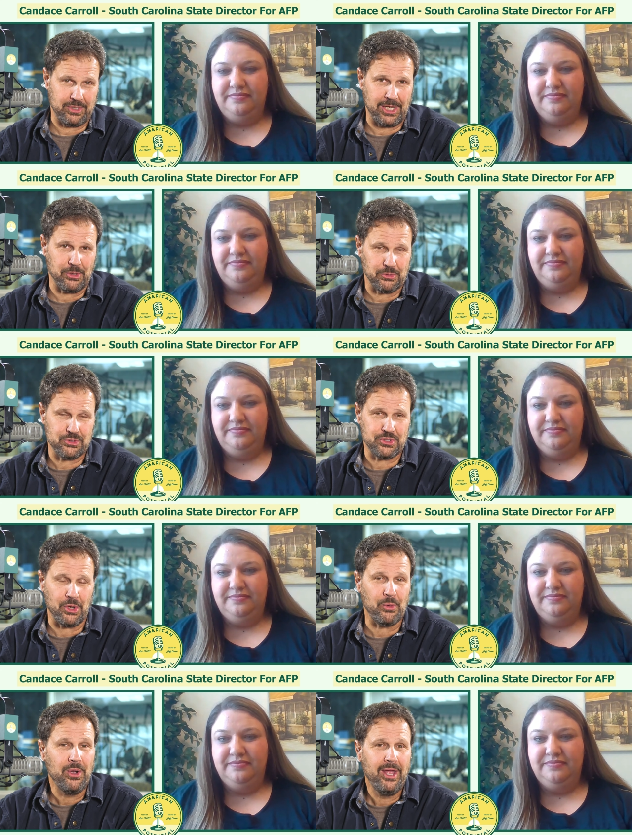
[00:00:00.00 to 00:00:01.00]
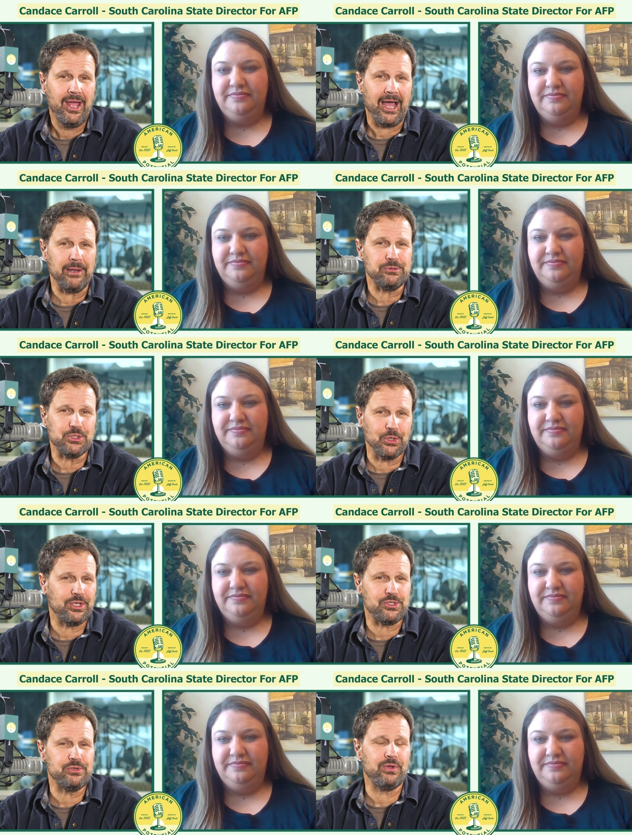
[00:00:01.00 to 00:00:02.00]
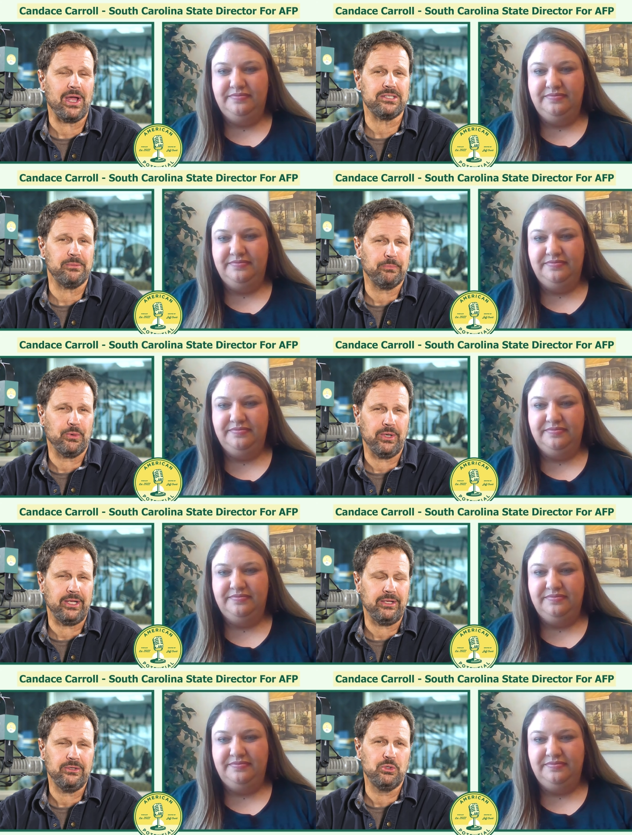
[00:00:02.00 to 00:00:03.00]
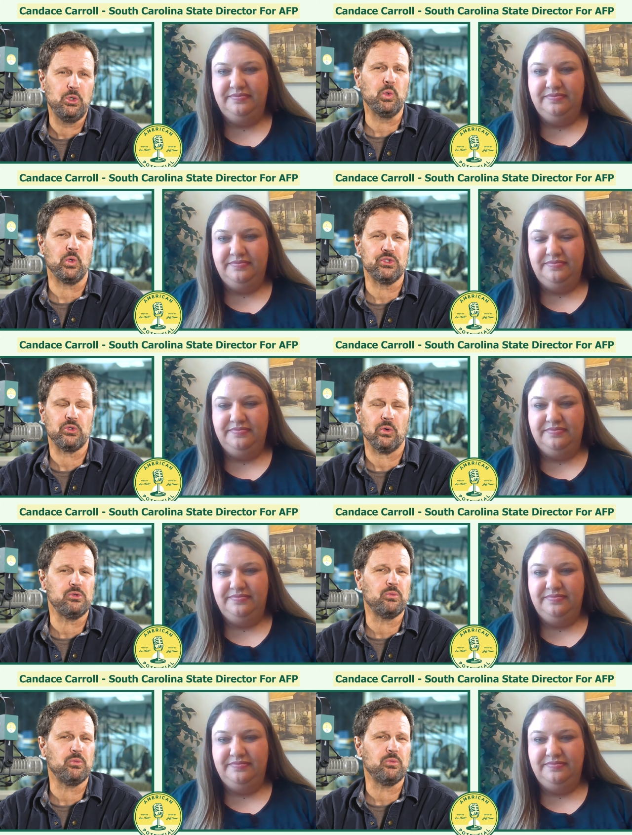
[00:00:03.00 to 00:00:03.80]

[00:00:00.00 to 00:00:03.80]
Speaker 1: the years. So I'm sure that you've got some pretty cool stories.